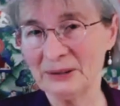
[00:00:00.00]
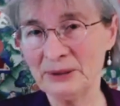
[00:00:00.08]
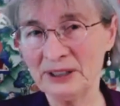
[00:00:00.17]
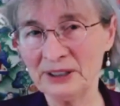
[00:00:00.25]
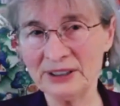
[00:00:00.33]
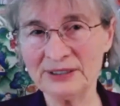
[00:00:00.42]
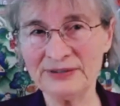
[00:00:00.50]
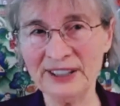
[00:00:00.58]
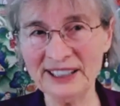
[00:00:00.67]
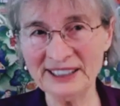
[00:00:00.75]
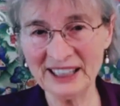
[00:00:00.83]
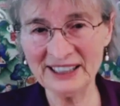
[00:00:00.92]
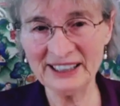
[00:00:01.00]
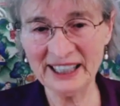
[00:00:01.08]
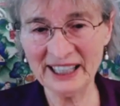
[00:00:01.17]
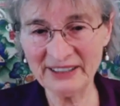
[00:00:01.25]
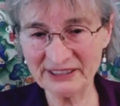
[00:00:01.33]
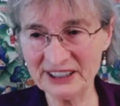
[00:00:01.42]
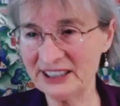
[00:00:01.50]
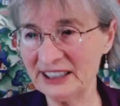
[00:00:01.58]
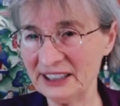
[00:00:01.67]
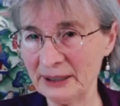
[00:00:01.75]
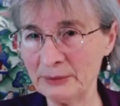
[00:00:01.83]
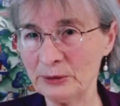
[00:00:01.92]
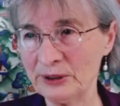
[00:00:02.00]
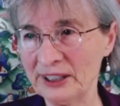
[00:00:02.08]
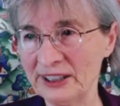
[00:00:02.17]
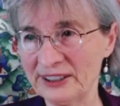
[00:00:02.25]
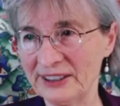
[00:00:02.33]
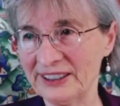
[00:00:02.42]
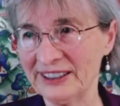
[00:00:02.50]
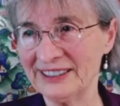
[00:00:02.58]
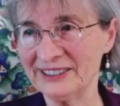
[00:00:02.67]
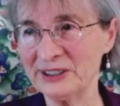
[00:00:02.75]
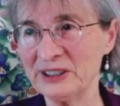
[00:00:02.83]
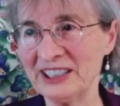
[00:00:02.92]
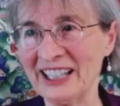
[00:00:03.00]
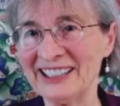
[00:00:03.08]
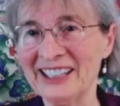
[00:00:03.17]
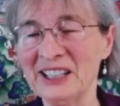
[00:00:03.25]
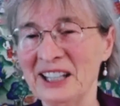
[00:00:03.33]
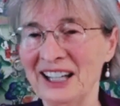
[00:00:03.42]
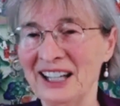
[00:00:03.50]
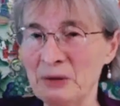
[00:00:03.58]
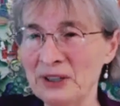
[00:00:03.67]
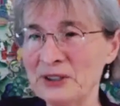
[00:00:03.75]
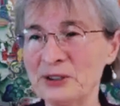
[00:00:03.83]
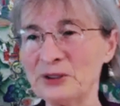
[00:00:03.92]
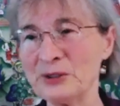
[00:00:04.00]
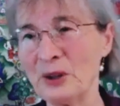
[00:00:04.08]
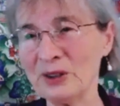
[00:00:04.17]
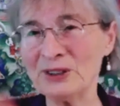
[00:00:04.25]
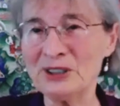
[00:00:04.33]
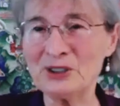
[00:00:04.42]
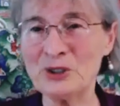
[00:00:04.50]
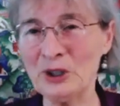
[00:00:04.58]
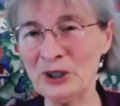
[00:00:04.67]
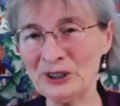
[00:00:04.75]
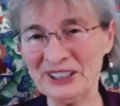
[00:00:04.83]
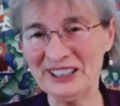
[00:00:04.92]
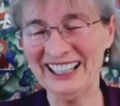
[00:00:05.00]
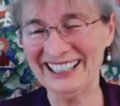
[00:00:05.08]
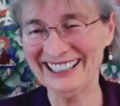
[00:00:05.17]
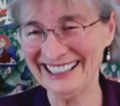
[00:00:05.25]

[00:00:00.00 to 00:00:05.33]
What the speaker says: because finally everything came together. So it's like I went through all this journey